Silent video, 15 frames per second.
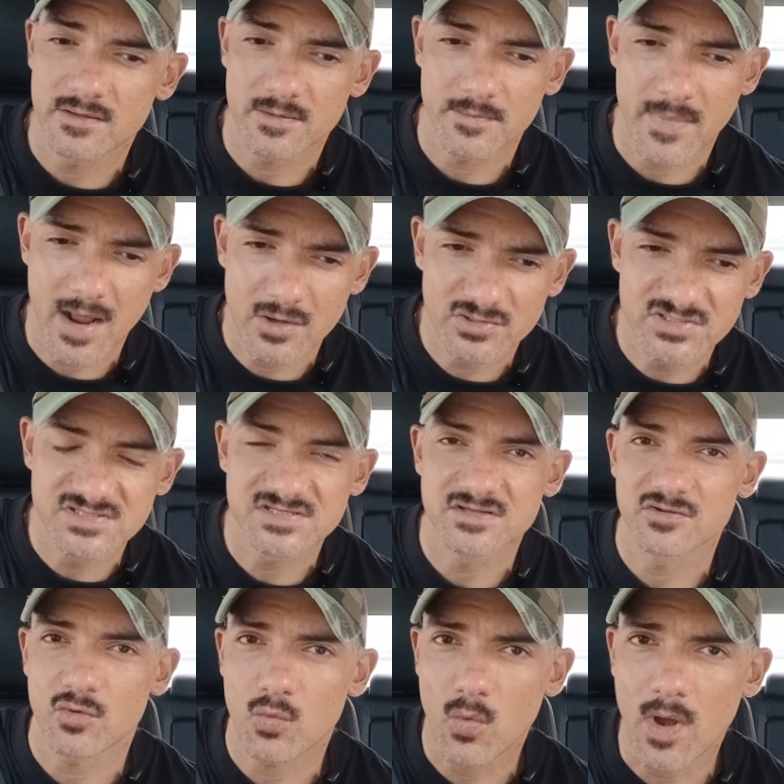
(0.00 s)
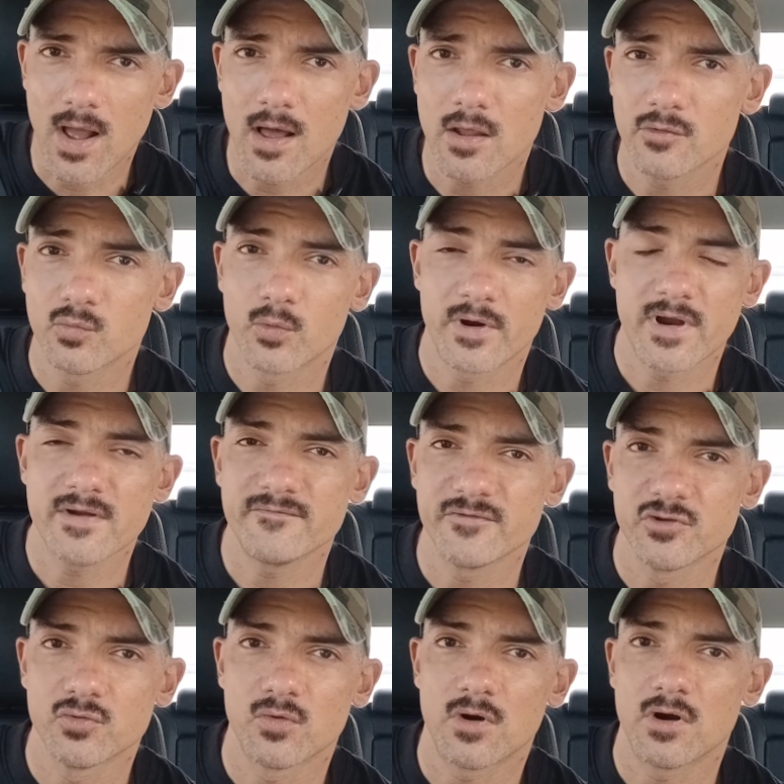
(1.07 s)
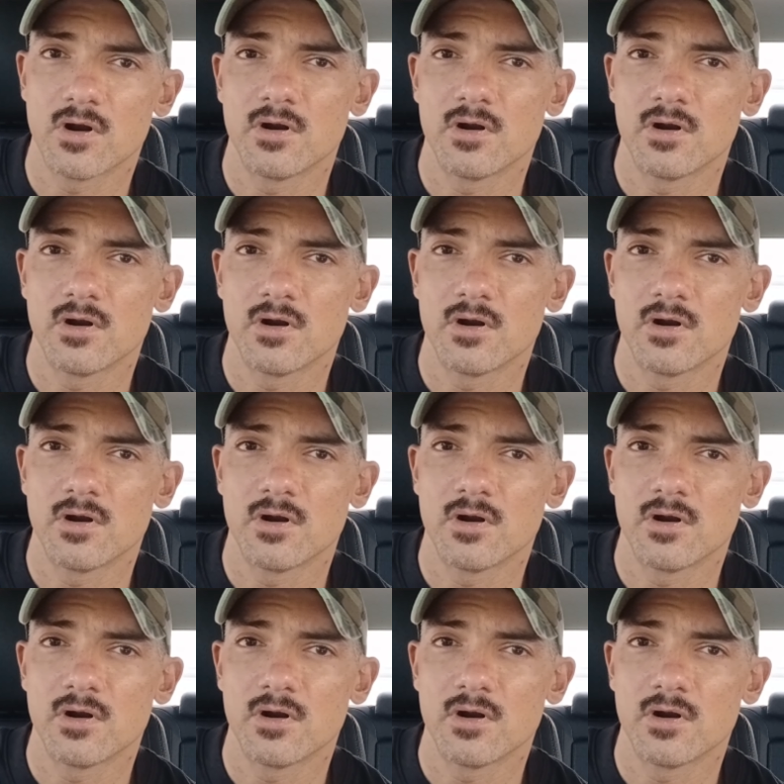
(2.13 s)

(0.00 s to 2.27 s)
in the mountains, in the wild, wherever you